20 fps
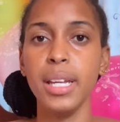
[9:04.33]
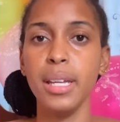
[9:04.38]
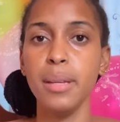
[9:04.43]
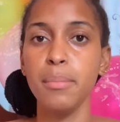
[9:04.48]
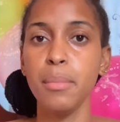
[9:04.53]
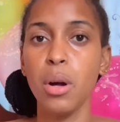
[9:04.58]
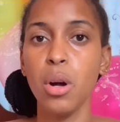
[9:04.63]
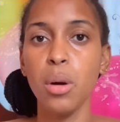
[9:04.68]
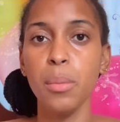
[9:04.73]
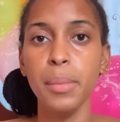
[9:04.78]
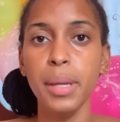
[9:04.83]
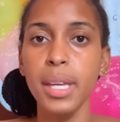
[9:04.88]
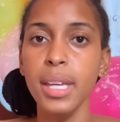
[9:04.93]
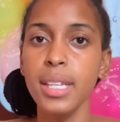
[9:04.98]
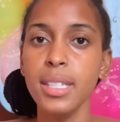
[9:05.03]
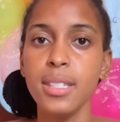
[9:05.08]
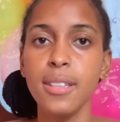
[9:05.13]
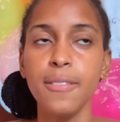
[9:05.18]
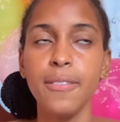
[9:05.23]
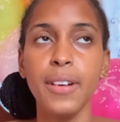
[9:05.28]
it become
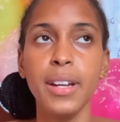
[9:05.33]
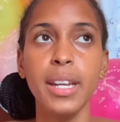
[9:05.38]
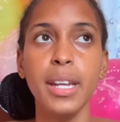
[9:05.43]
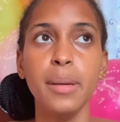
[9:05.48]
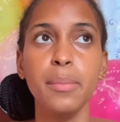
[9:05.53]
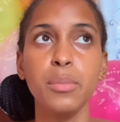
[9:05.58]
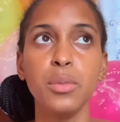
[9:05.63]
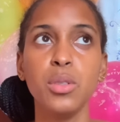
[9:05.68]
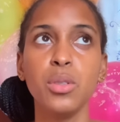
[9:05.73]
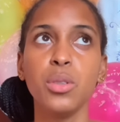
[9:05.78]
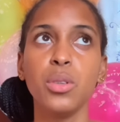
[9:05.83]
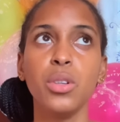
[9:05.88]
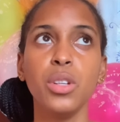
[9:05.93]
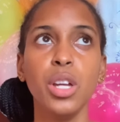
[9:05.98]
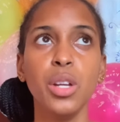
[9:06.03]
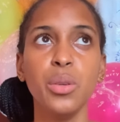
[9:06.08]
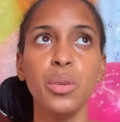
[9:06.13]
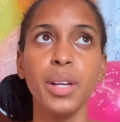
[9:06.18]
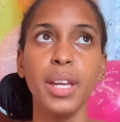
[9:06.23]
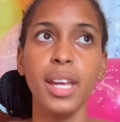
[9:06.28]
easy for them to you
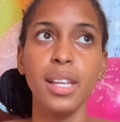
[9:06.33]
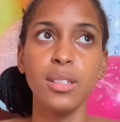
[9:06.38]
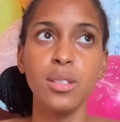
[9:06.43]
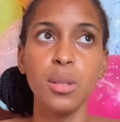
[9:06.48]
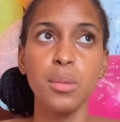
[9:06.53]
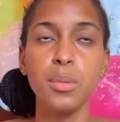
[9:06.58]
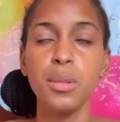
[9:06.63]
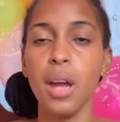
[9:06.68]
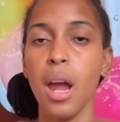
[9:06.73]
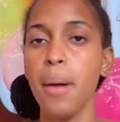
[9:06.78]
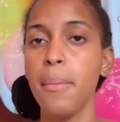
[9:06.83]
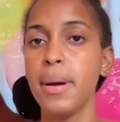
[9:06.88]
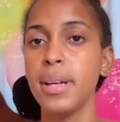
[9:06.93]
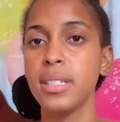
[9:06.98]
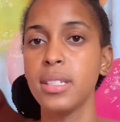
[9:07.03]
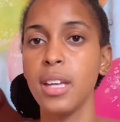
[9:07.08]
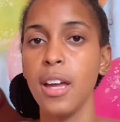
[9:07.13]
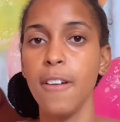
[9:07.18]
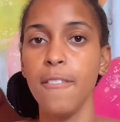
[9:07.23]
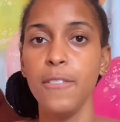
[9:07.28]
know get subscribers
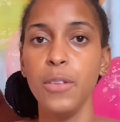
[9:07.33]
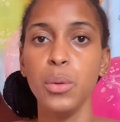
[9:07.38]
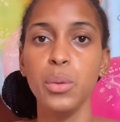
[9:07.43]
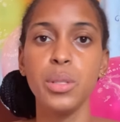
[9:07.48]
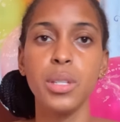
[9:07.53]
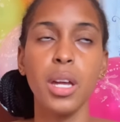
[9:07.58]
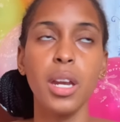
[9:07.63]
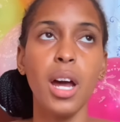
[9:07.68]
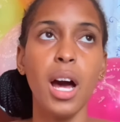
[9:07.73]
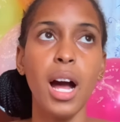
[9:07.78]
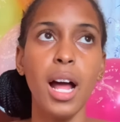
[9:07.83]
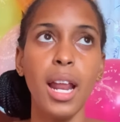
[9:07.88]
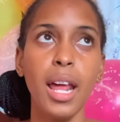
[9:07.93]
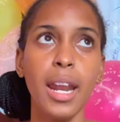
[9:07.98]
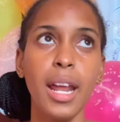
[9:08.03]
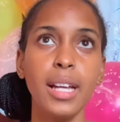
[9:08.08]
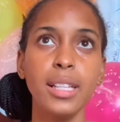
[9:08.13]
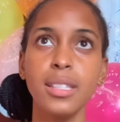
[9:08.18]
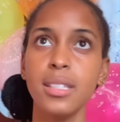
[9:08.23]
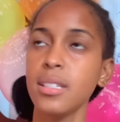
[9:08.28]
get views and all of
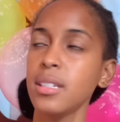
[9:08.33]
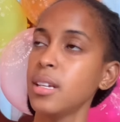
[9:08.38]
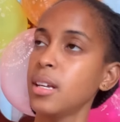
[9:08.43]
that